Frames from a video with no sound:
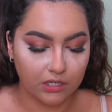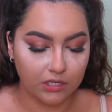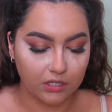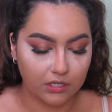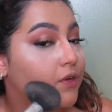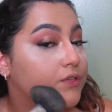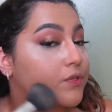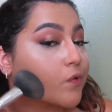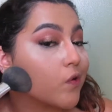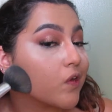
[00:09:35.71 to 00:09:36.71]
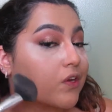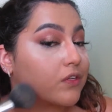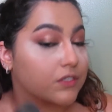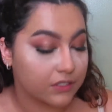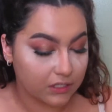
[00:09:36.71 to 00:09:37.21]
I just go ahead
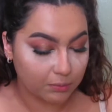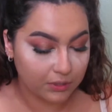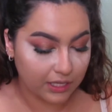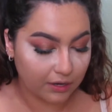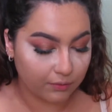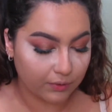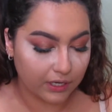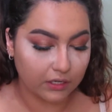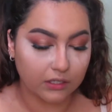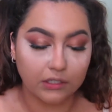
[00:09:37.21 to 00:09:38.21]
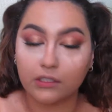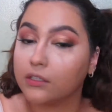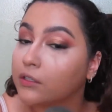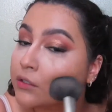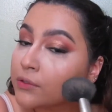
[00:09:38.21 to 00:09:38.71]
and stipple that right
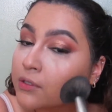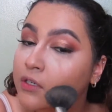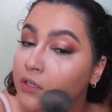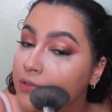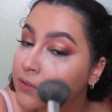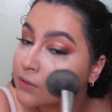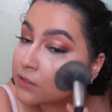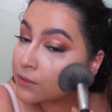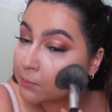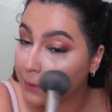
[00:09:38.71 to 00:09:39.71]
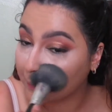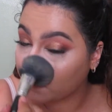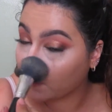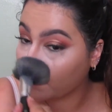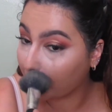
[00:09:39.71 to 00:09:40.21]
on to my
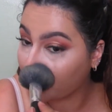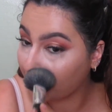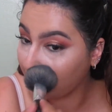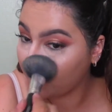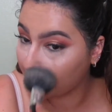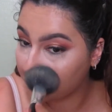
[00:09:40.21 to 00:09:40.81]
skin.